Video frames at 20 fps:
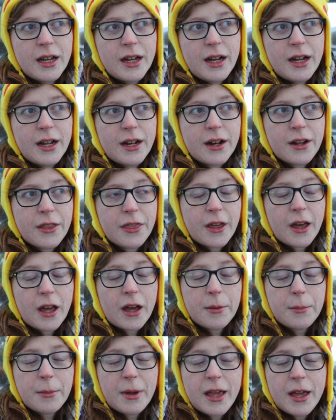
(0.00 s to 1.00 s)
I
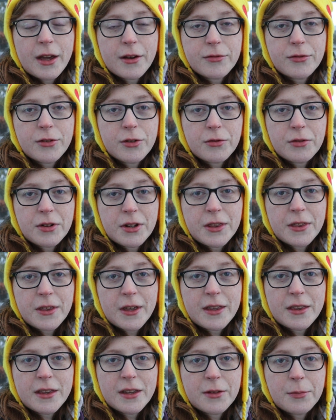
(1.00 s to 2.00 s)
think I may have to
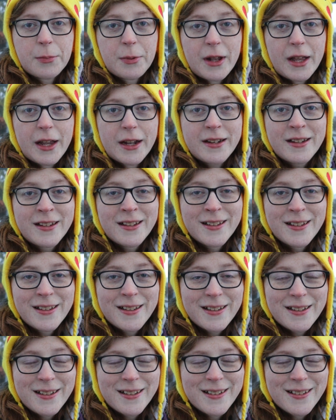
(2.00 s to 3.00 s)
rethink this plan.
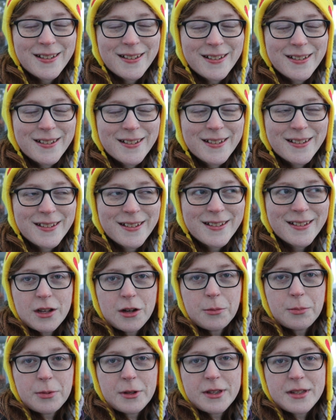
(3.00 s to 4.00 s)
A
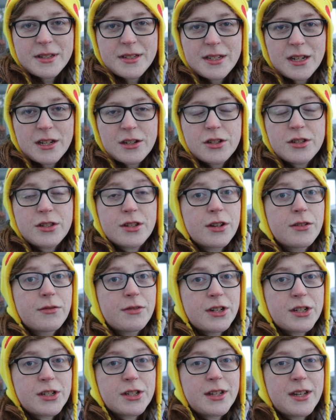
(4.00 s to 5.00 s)
couple of the stations I
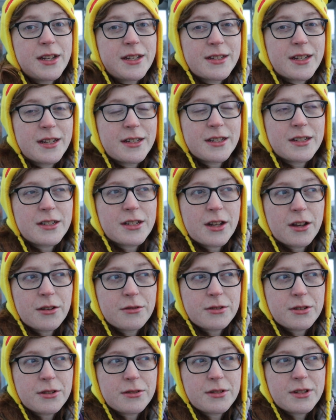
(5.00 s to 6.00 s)
originally intended to
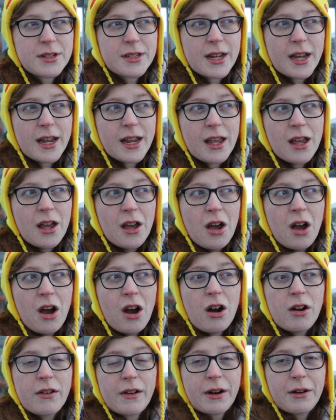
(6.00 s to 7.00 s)
go to today
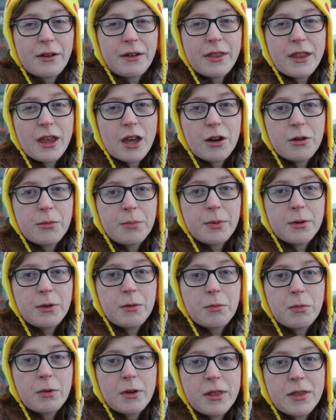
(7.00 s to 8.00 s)
are out in the
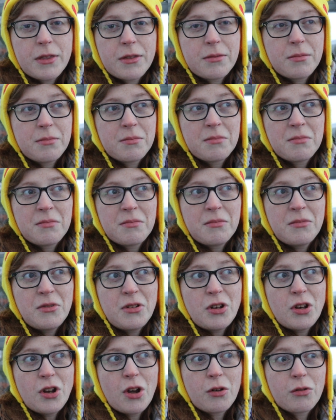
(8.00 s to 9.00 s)
open with
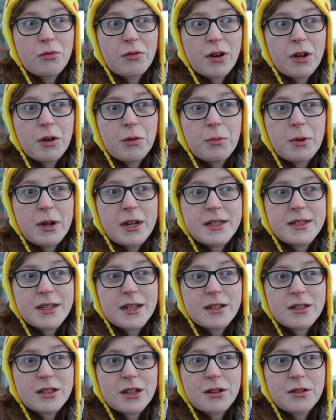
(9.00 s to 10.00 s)
no real
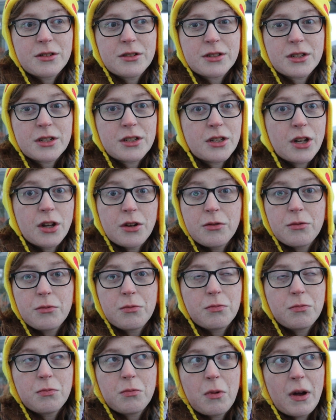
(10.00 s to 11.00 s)
waiting shelters and
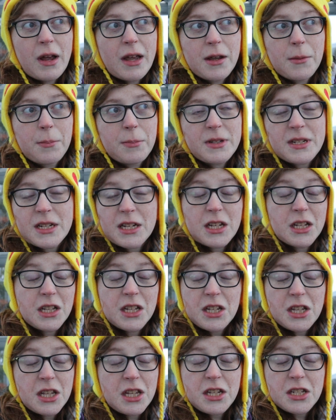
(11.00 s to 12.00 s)
nowhere
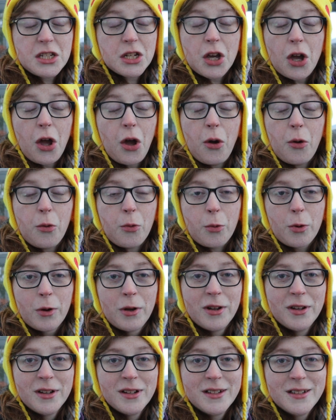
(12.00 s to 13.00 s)
particularly to go.
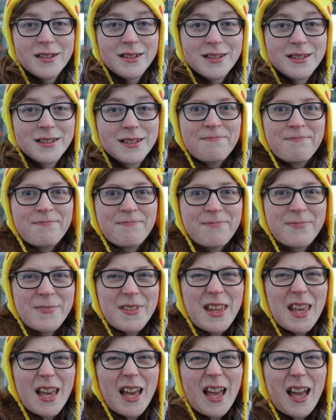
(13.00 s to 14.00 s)

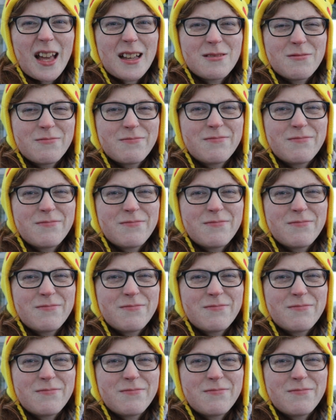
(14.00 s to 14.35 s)
Yeah,